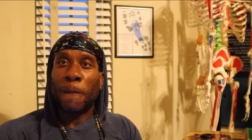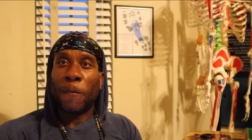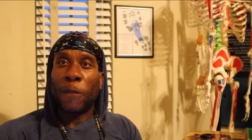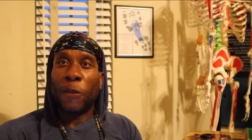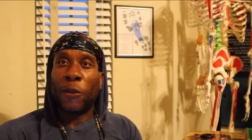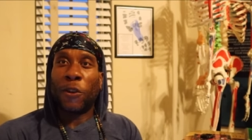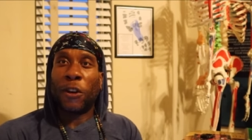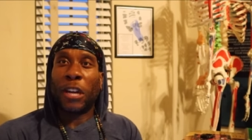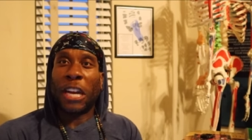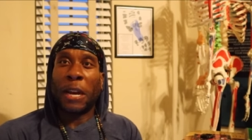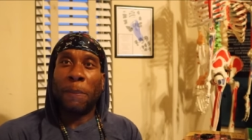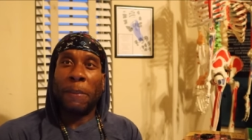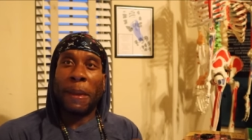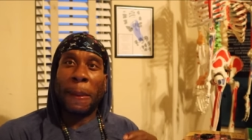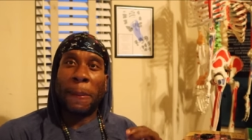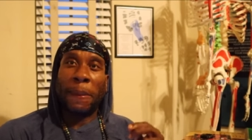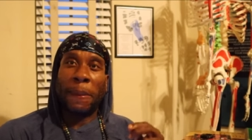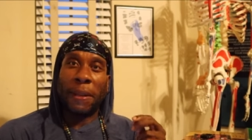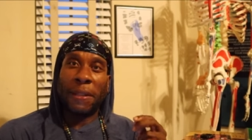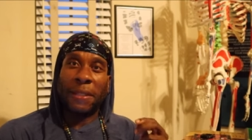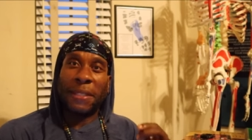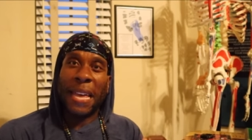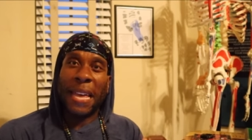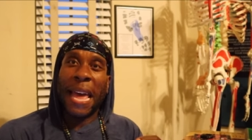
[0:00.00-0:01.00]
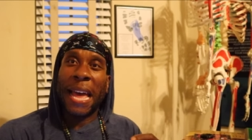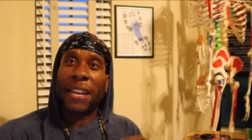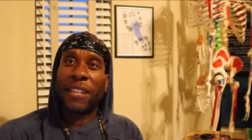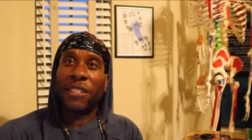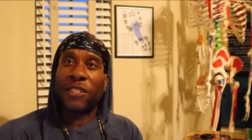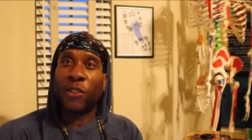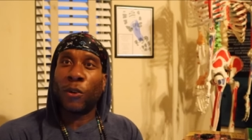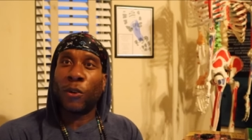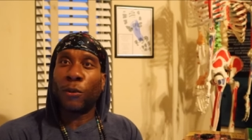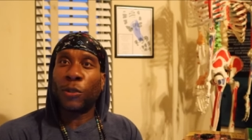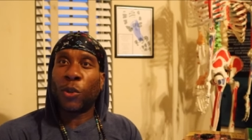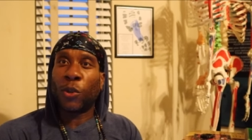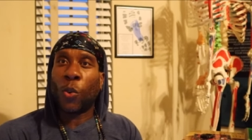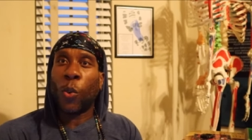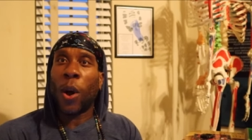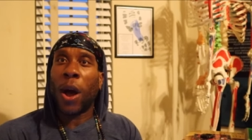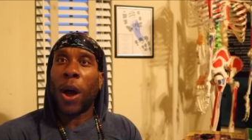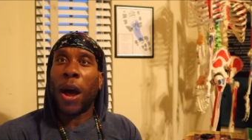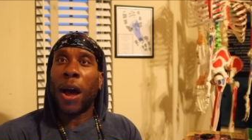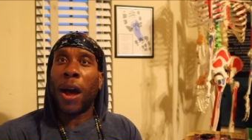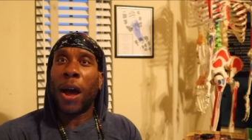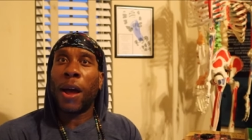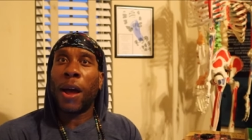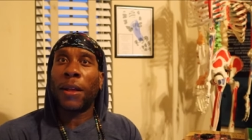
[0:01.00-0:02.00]
You're gonna be able to tax those
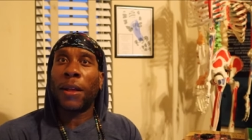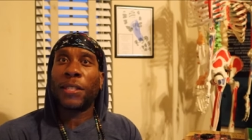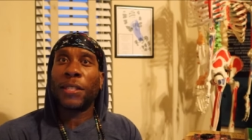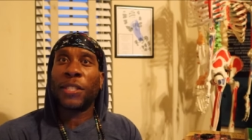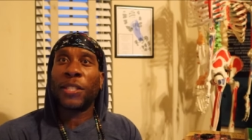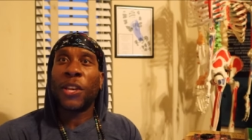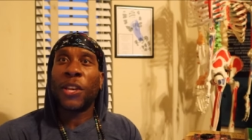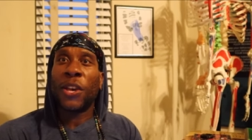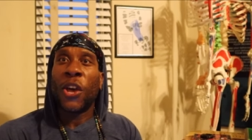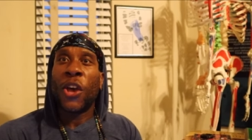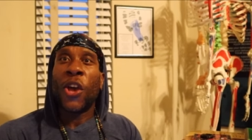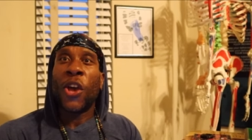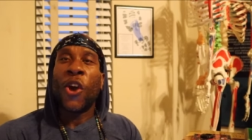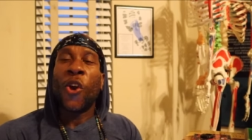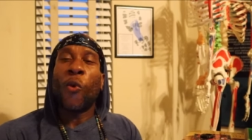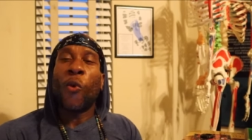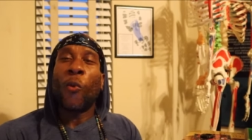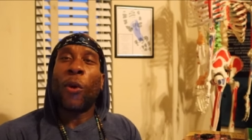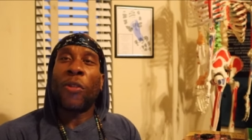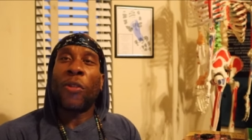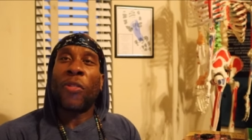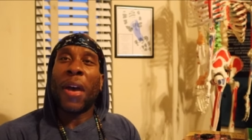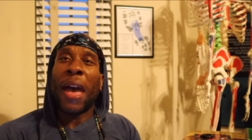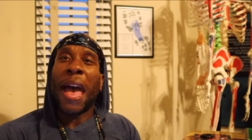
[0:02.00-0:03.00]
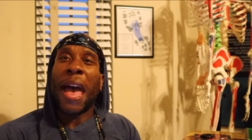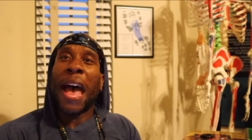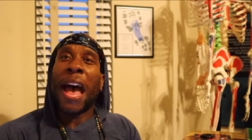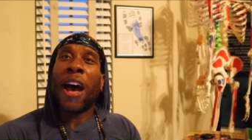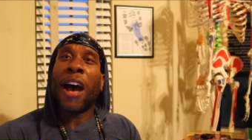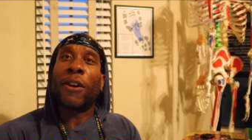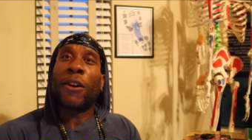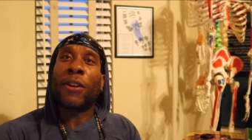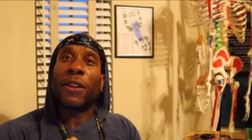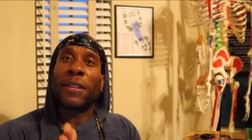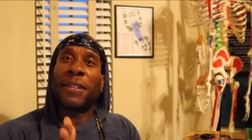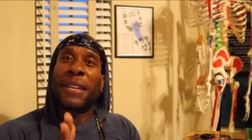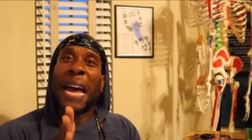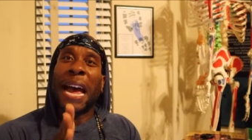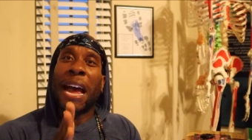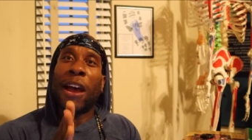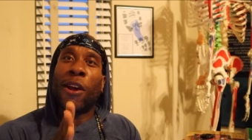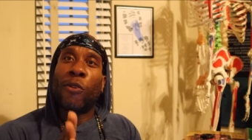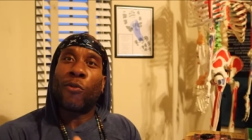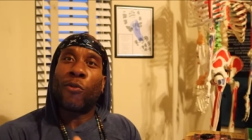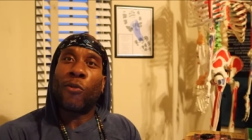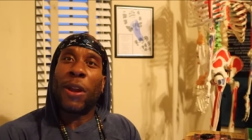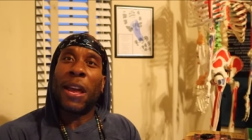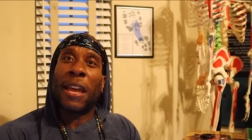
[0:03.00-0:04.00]
quads without
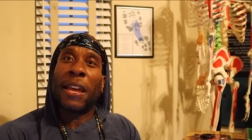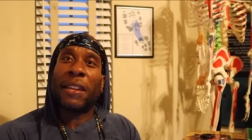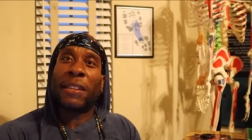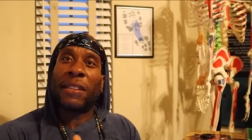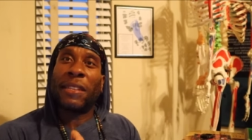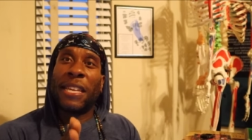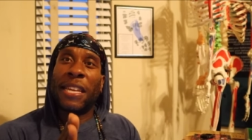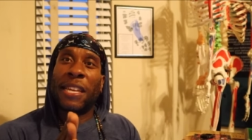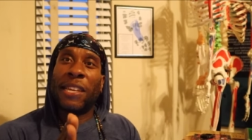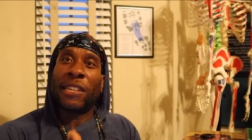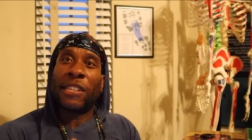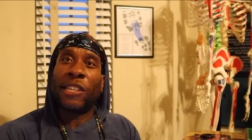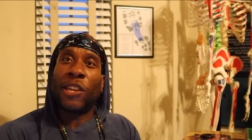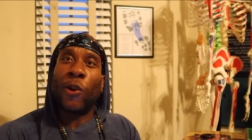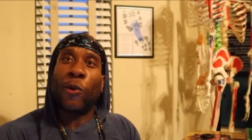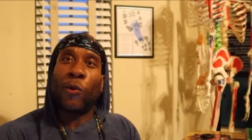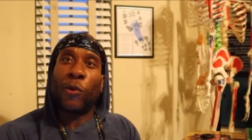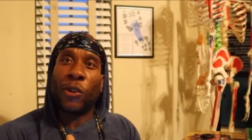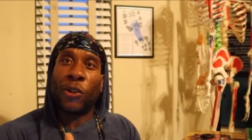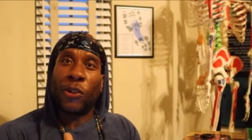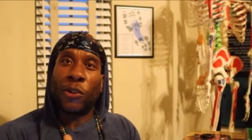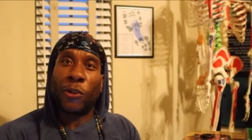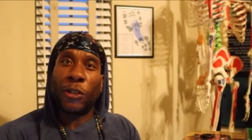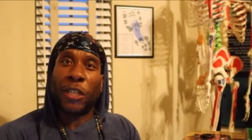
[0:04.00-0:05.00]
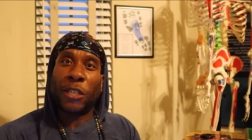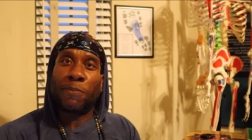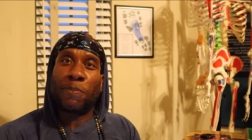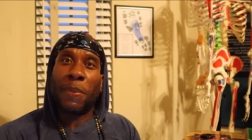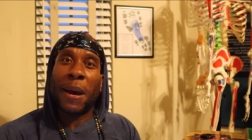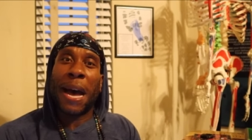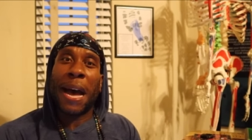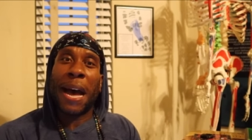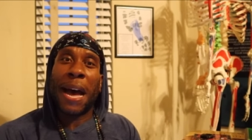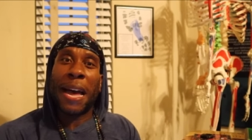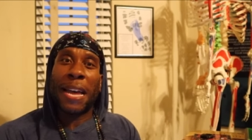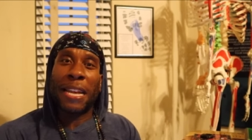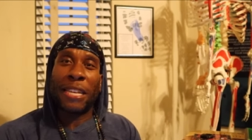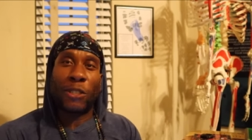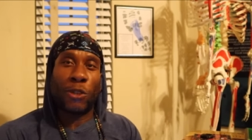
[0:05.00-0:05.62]
directly loading your spine.